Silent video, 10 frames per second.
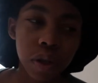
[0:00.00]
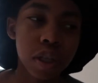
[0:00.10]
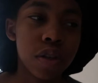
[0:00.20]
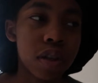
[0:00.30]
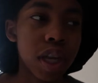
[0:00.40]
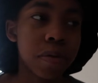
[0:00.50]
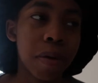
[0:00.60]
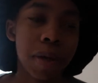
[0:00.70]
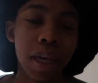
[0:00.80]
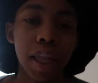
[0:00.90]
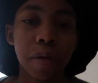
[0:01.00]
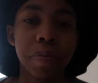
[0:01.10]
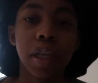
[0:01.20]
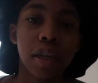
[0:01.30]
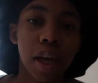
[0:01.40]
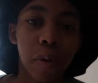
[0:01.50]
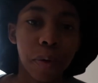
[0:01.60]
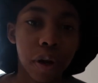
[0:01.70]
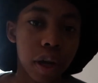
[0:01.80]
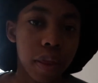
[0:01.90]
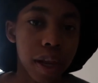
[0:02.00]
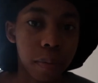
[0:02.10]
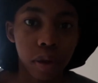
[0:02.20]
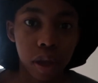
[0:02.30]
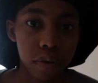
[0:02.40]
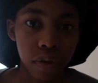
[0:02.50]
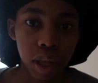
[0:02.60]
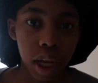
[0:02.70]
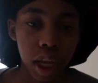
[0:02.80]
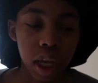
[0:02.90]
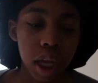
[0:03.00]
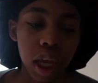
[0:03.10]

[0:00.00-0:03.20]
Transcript: because usually I'd probably eat like a pizza at work and then I'm good for the day.